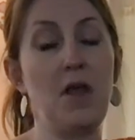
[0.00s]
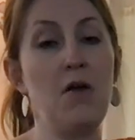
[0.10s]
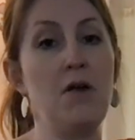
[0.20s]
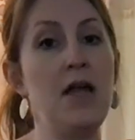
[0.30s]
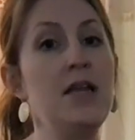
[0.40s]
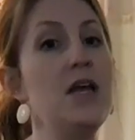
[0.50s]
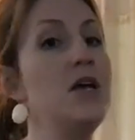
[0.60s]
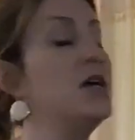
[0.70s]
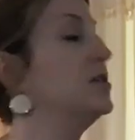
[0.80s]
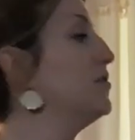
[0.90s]
All right.
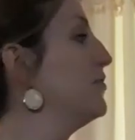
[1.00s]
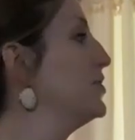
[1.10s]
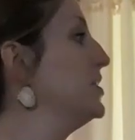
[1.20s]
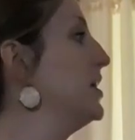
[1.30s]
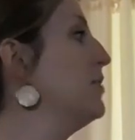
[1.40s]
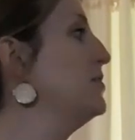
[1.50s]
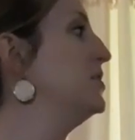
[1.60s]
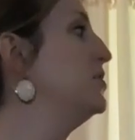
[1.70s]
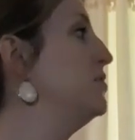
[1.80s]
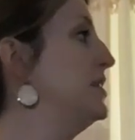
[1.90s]
So first thing I would
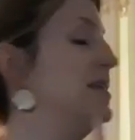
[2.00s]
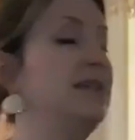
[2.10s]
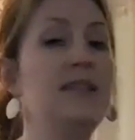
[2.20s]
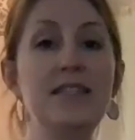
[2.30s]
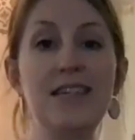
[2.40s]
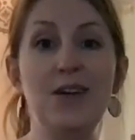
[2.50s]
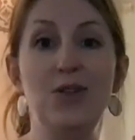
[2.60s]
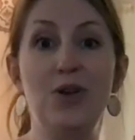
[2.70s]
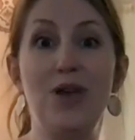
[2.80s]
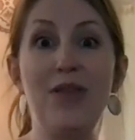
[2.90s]
do is let's take a
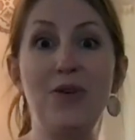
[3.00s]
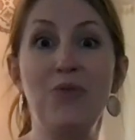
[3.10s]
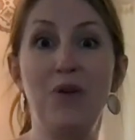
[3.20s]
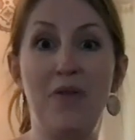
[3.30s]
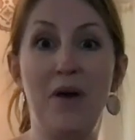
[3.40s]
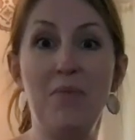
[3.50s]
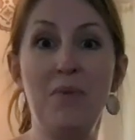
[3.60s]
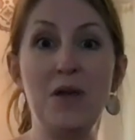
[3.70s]
look at the rhythm,